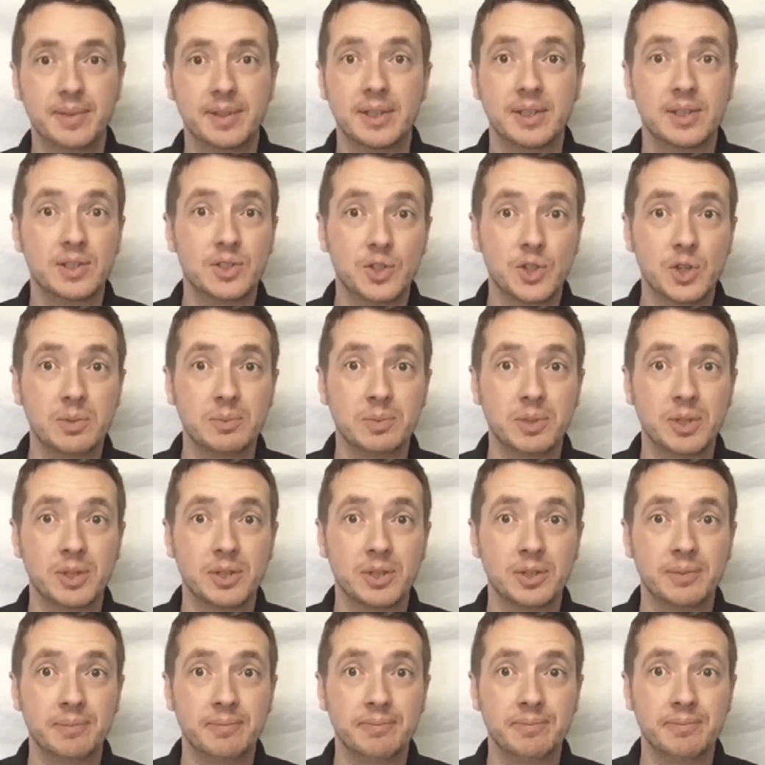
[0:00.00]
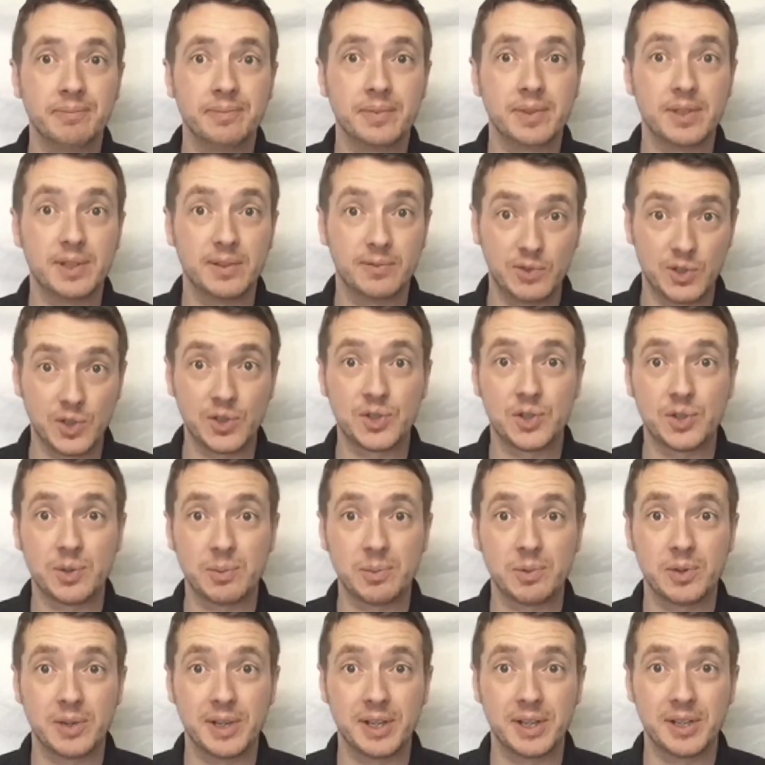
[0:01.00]
Job done. You've just
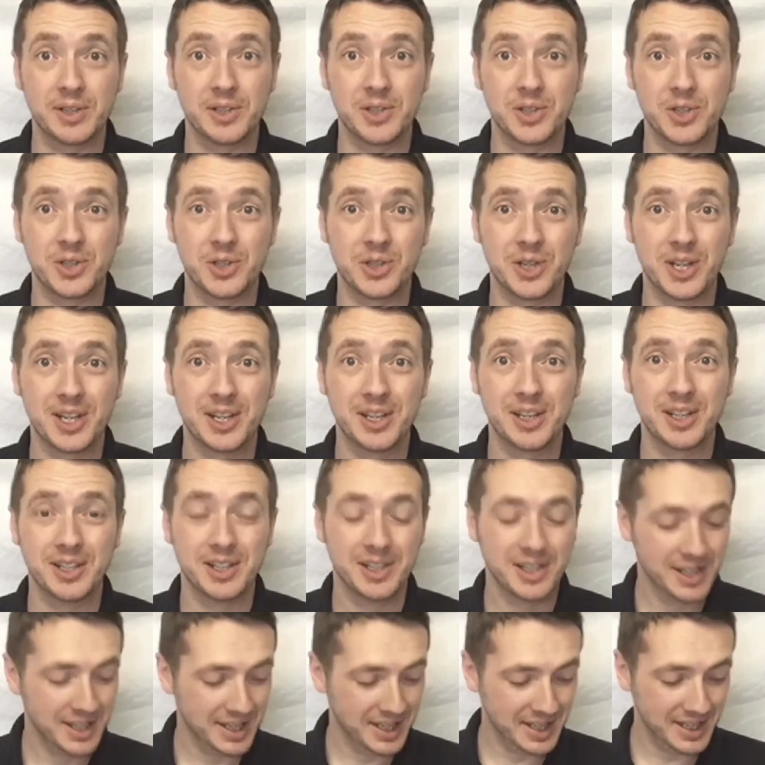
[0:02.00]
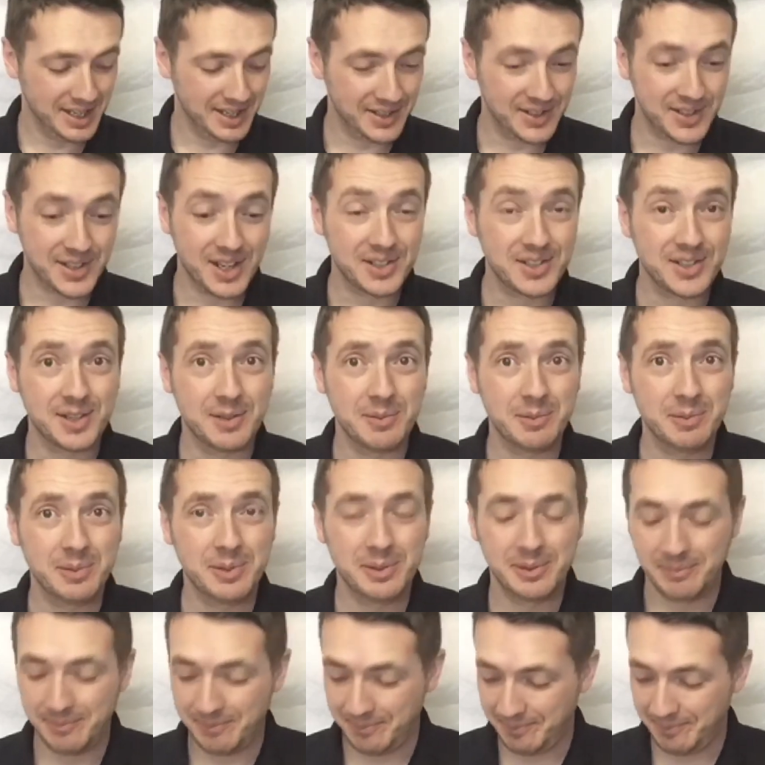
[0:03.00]
upgraded your trigger. It's that simple.